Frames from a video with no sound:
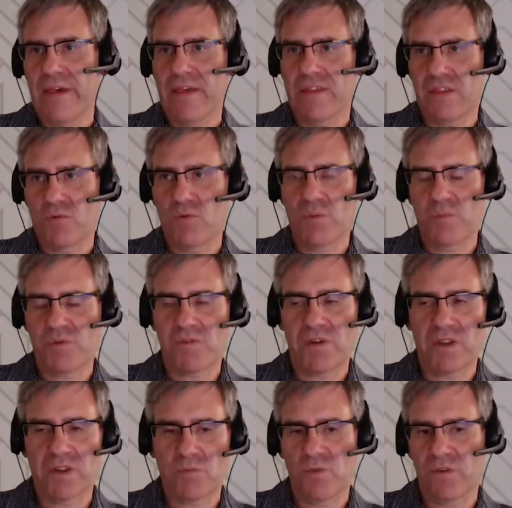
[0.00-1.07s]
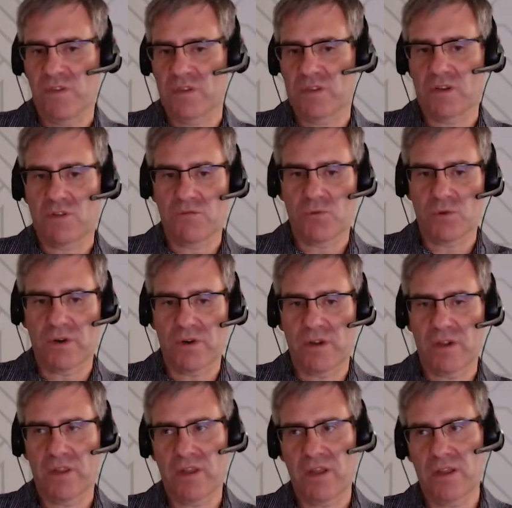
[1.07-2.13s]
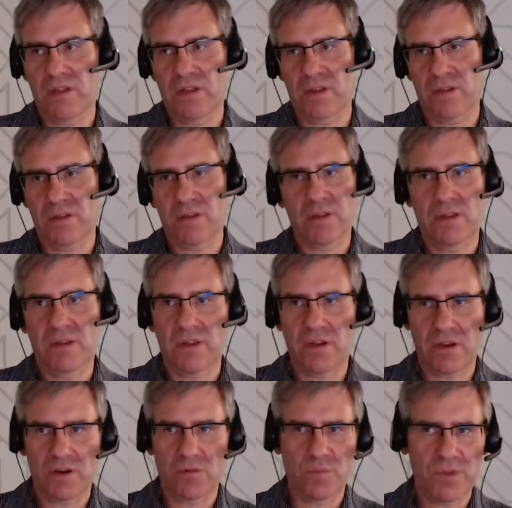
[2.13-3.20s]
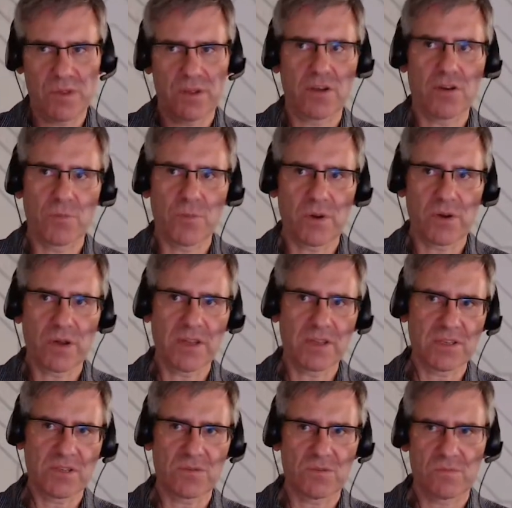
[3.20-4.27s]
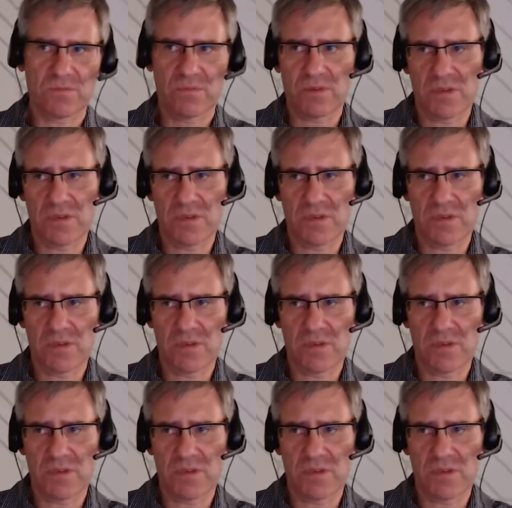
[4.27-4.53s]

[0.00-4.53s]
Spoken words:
And then we provide them with the software, and then they are building components.